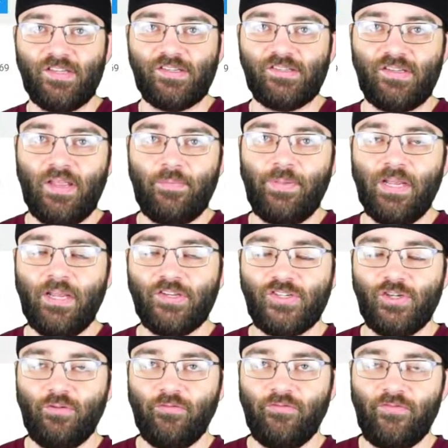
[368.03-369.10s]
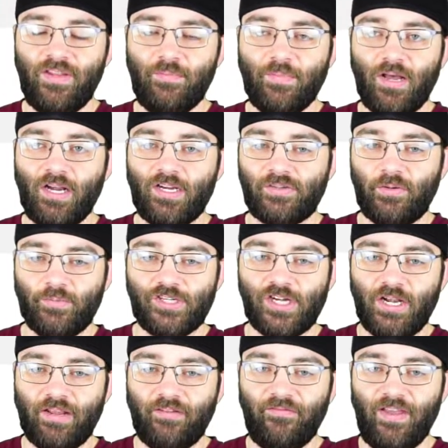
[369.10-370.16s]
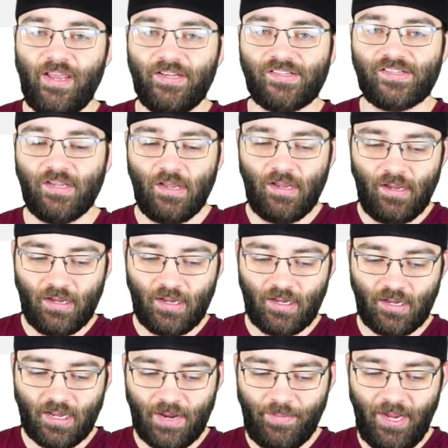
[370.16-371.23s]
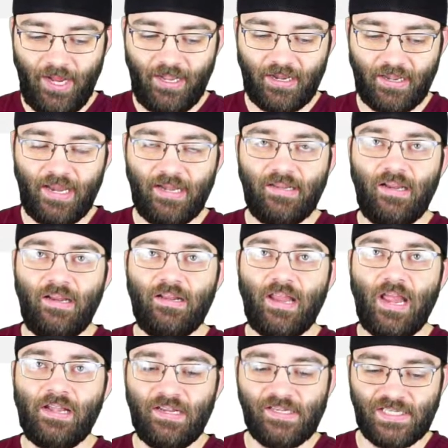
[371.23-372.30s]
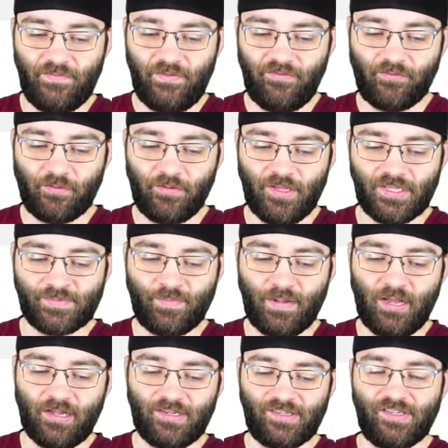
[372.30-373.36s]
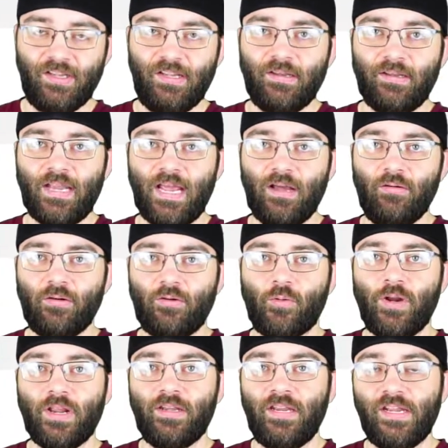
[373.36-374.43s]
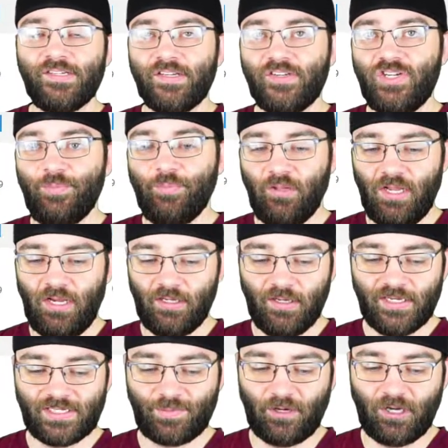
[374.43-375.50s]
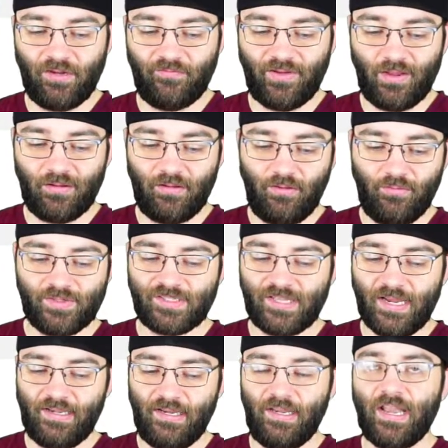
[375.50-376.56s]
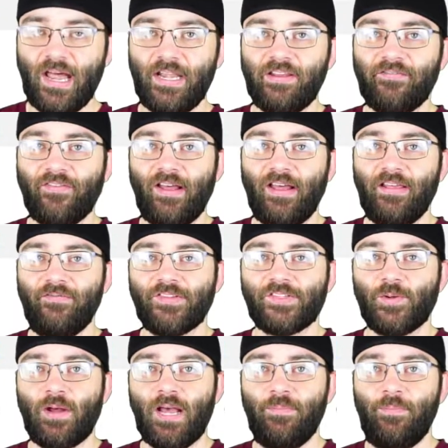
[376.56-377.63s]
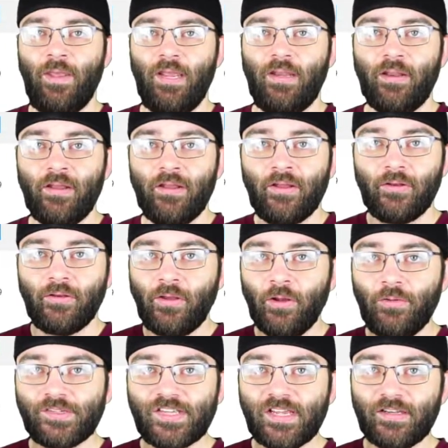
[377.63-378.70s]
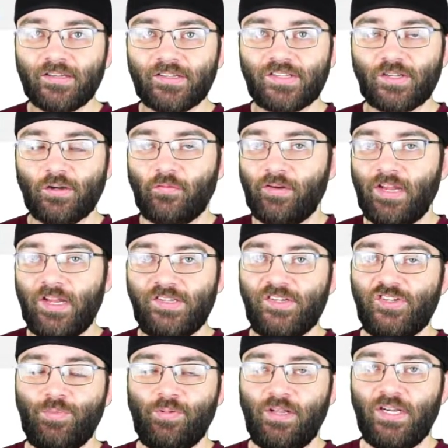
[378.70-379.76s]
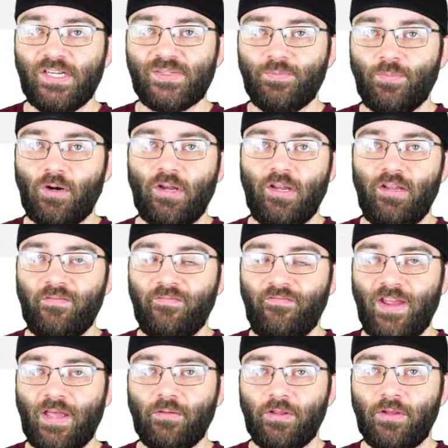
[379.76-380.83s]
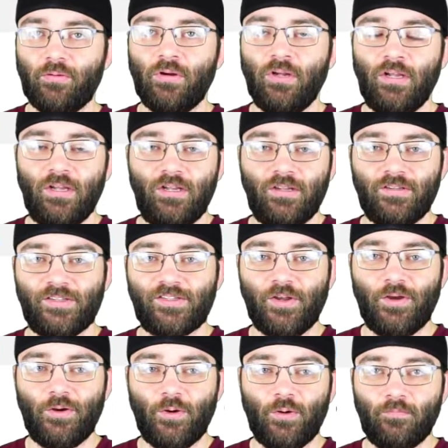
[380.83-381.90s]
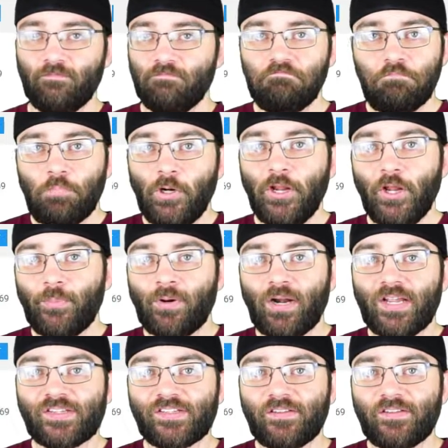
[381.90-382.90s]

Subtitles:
This is a Pikachu V-Box from Shining Fates. I paid $19.97 for this box. Now, according to TCG Player, its market value is $19.95, so I paid 2 cents over TCG Player's market value. So, pretty good price.